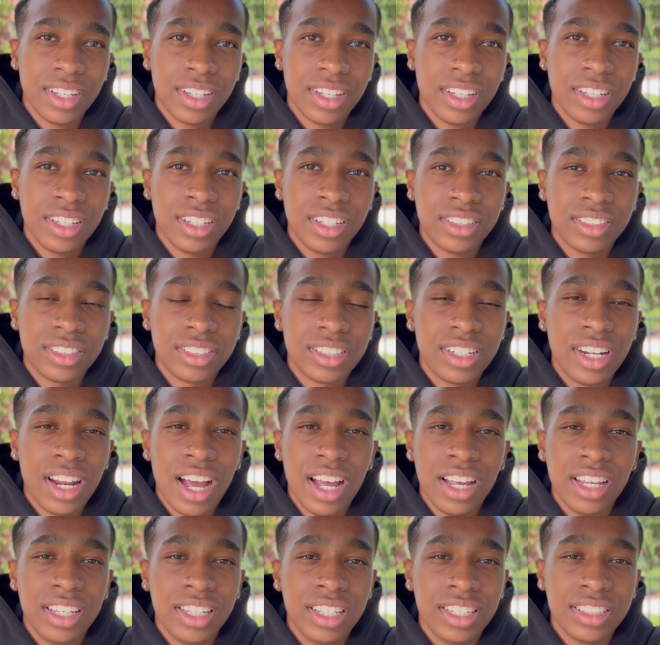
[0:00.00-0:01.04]
it's
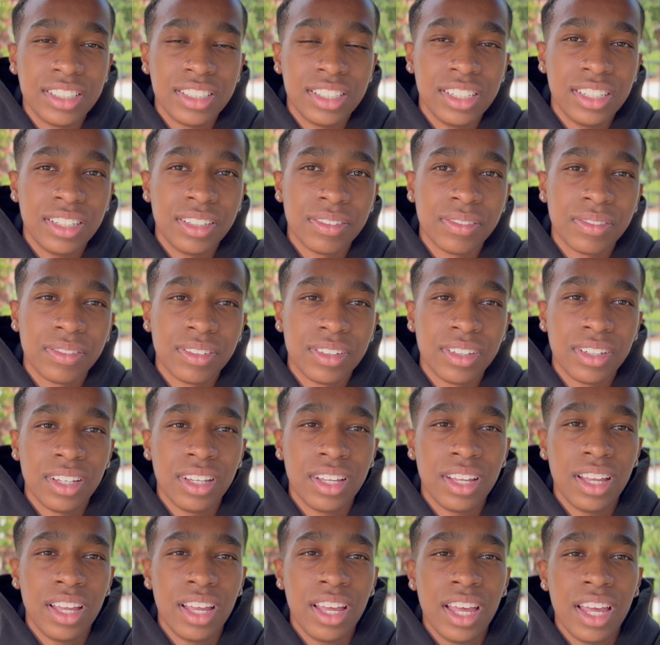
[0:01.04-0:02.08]
not easy.
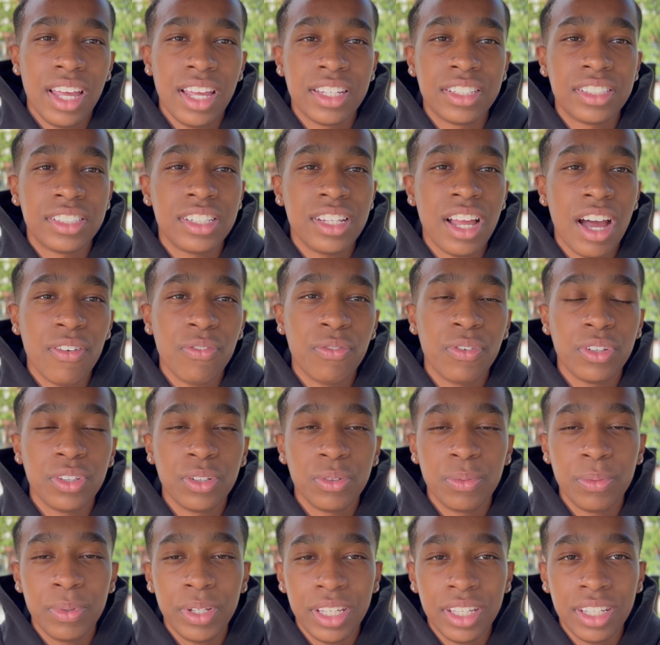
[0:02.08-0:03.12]
It's not for the
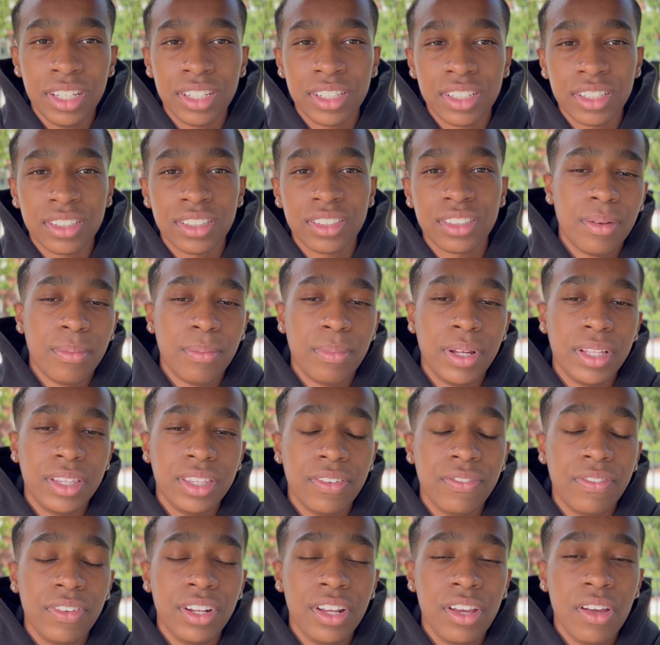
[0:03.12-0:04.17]
weak, but the
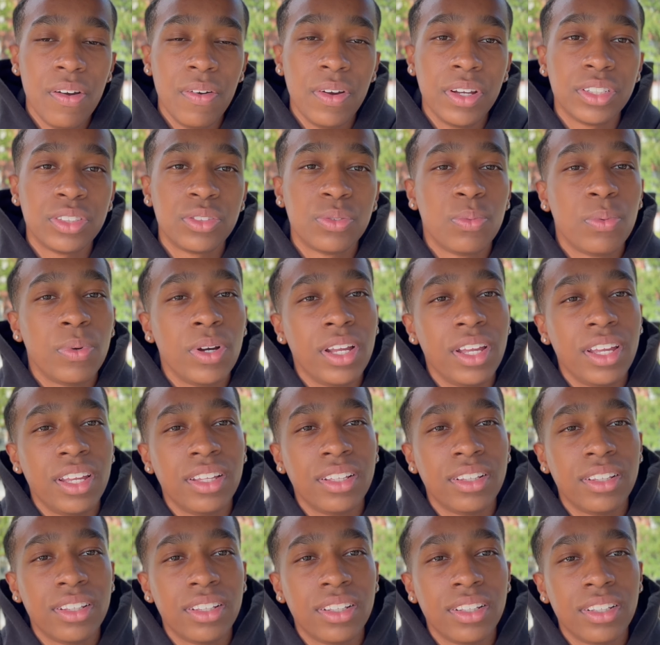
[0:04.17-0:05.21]
video is what
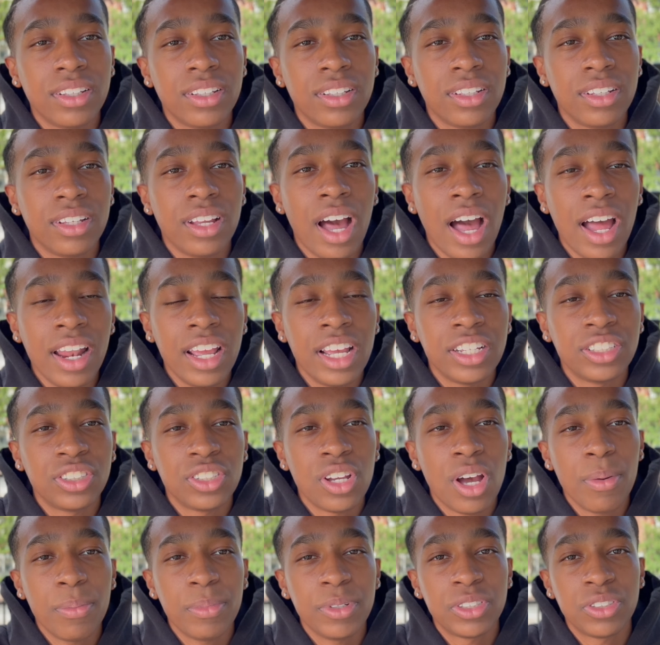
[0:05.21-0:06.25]
God has
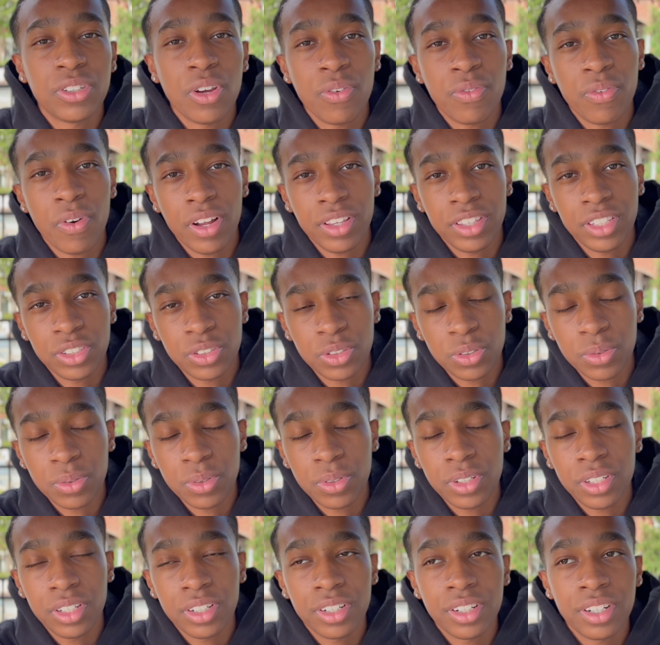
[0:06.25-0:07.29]
taught me so far this
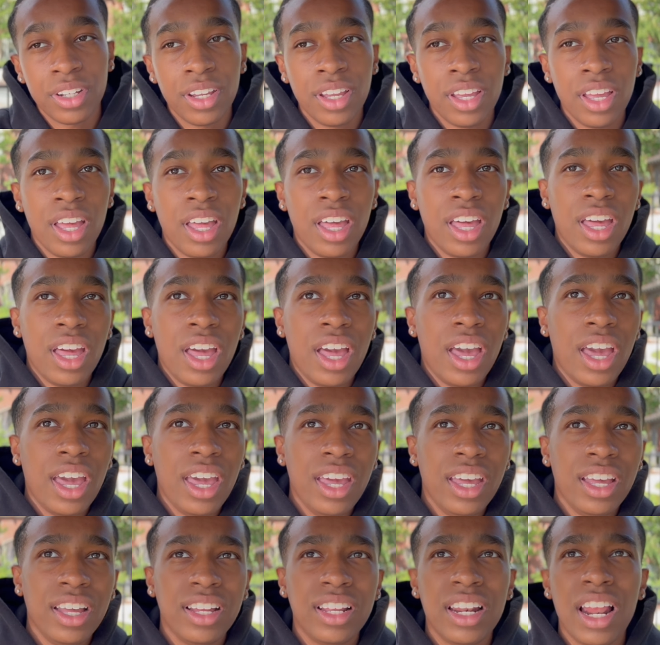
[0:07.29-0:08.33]
school year.
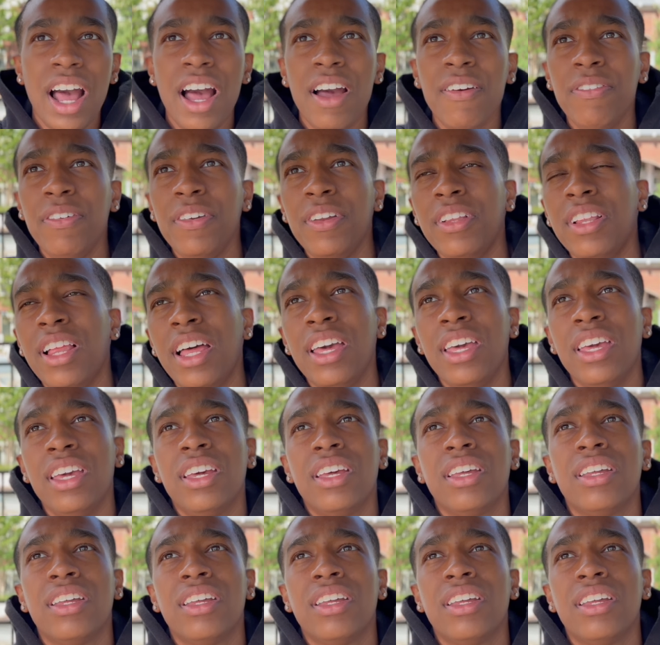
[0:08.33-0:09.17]
And I feel like